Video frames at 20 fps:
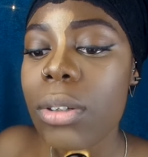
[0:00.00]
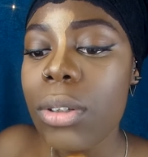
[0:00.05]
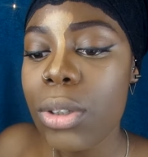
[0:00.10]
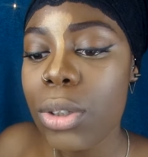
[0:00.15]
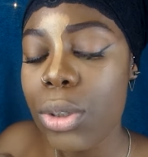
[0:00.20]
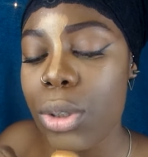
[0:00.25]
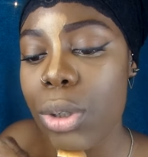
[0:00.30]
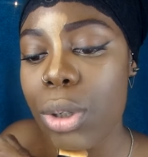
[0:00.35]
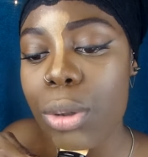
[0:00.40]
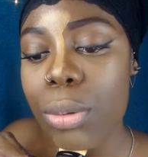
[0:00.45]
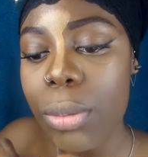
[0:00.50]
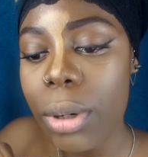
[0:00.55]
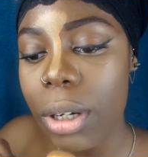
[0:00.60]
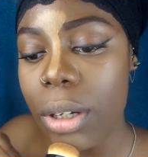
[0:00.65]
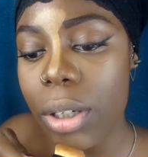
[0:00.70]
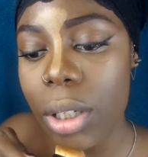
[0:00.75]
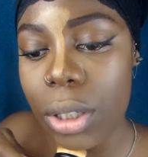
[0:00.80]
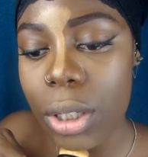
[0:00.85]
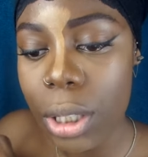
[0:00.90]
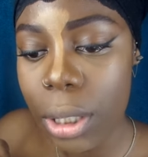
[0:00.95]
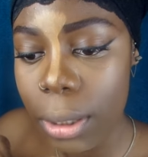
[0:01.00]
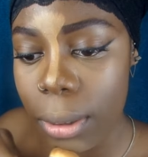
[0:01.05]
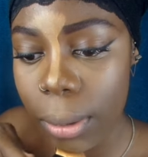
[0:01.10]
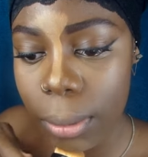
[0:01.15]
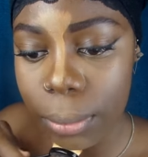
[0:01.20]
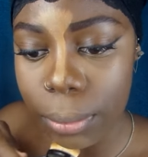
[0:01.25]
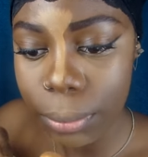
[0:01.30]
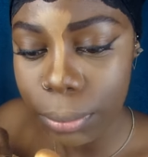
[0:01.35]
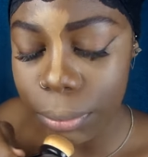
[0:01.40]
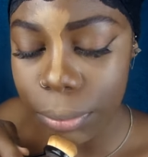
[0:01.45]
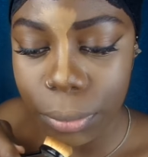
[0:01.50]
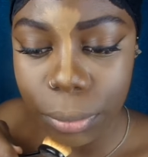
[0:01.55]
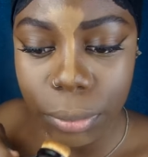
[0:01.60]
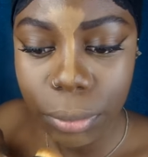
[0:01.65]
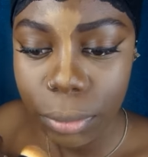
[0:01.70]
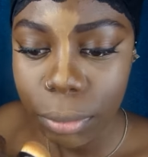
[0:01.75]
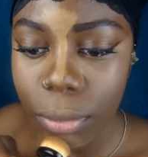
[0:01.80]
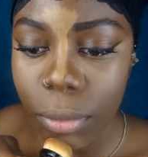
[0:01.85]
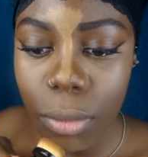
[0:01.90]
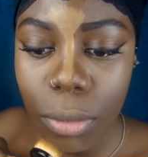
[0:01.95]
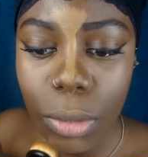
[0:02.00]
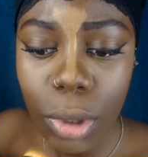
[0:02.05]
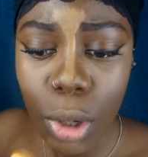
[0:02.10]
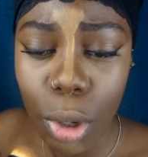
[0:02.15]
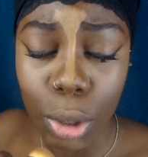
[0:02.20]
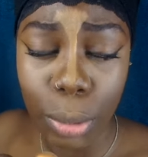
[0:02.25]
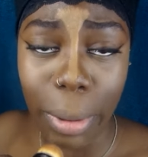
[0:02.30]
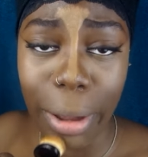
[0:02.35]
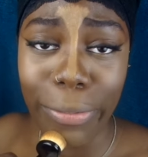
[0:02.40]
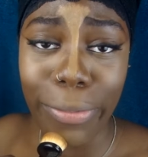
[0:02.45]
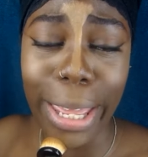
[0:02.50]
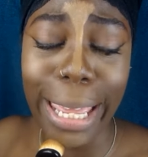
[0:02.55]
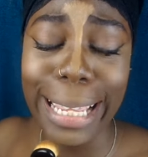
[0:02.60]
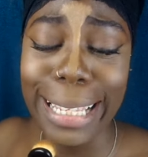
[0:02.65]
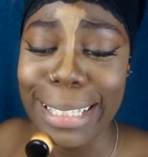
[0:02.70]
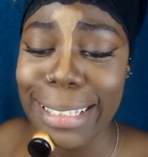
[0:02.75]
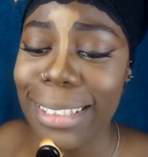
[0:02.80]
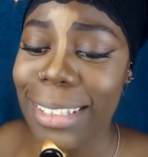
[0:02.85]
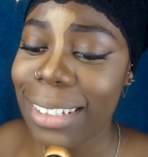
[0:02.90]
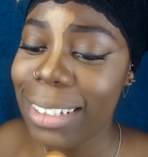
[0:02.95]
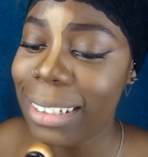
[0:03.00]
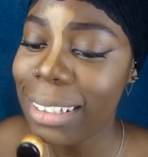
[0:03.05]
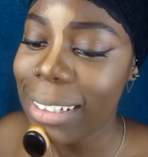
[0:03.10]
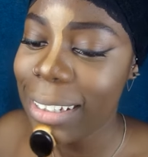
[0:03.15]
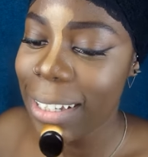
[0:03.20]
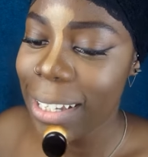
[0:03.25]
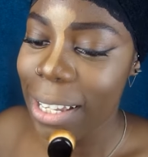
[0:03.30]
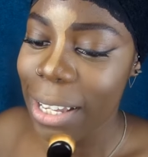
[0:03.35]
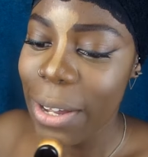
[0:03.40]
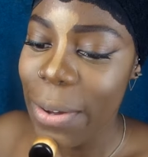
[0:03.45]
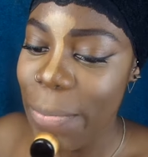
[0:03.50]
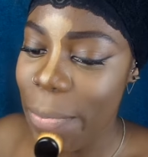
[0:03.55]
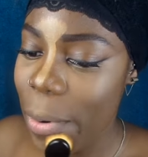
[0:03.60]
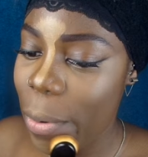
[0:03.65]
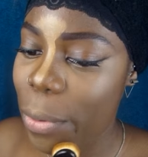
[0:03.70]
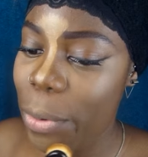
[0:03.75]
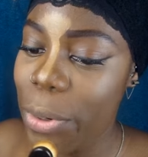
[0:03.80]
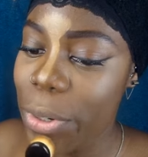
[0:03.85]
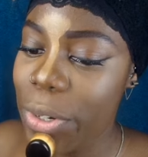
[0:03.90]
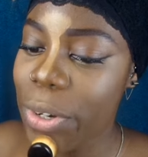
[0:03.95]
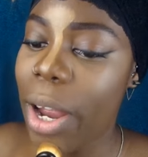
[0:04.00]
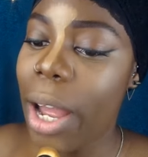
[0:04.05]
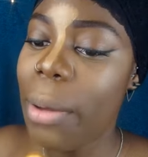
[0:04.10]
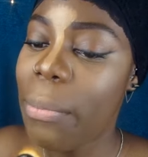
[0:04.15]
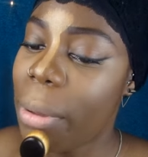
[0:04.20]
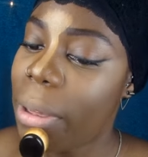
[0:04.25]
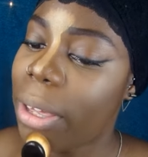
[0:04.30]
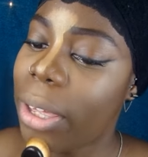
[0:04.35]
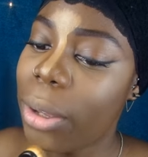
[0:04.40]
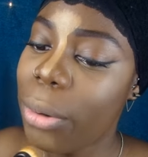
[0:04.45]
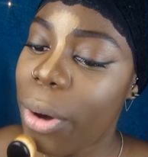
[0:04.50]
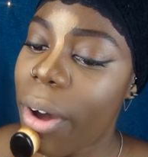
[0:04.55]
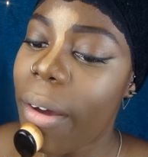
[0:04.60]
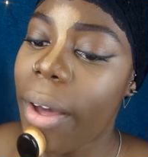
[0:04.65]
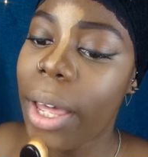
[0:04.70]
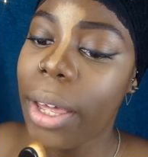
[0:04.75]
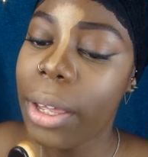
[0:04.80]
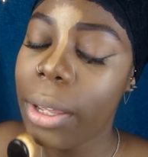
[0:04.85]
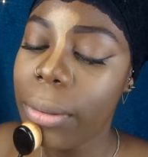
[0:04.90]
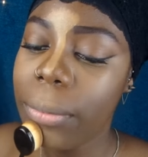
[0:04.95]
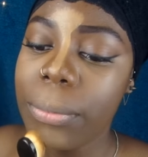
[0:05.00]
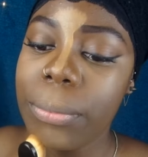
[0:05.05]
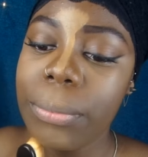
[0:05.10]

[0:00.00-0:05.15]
too much on my face. But we'll try and make it work.